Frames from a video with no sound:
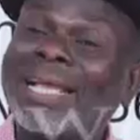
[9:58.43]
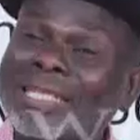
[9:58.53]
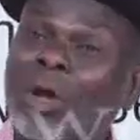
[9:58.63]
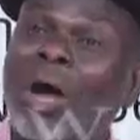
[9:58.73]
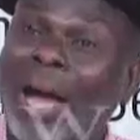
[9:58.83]

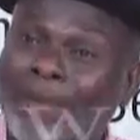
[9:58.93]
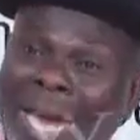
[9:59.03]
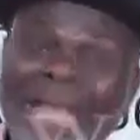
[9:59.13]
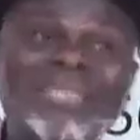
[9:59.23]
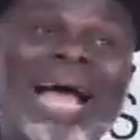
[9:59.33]
his or her
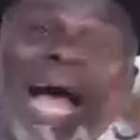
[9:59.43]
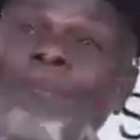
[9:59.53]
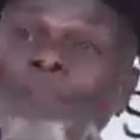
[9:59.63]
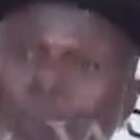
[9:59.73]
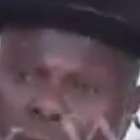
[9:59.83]
bags
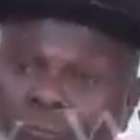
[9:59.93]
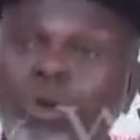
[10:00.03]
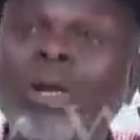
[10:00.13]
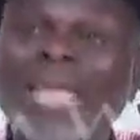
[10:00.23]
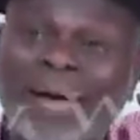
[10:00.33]
and move
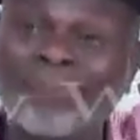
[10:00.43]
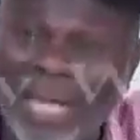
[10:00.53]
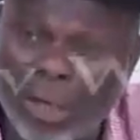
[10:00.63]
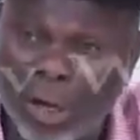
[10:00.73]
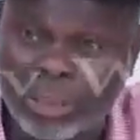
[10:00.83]
to their
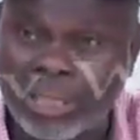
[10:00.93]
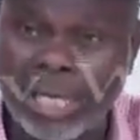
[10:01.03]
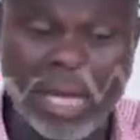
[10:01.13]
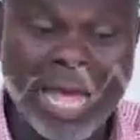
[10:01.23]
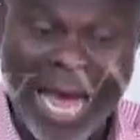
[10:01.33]
various
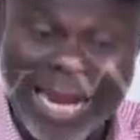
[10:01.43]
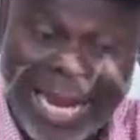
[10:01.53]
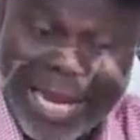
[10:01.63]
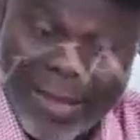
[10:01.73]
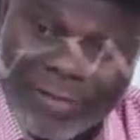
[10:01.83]
states. And
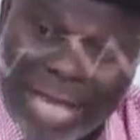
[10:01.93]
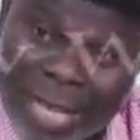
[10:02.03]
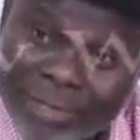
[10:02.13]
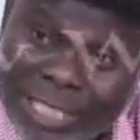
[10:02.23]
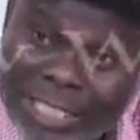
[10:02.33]
they leave the
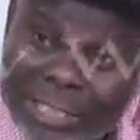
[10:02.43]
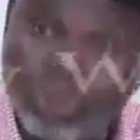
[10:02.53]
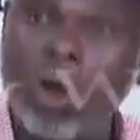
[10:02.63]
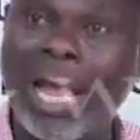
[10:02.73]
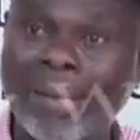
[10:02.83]
FCT
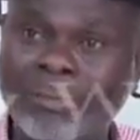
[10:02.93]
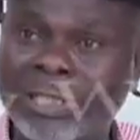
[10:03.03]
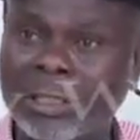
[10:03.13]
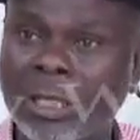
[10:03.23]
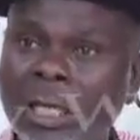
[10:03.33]
so
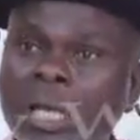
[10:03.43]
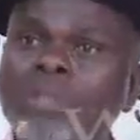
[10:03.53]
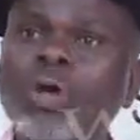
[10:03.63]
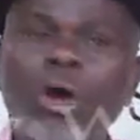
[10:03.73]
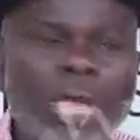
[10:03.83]
empty.
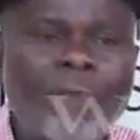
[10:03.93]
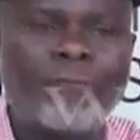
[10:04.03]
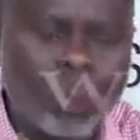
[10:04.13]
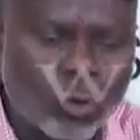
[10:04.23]
So if you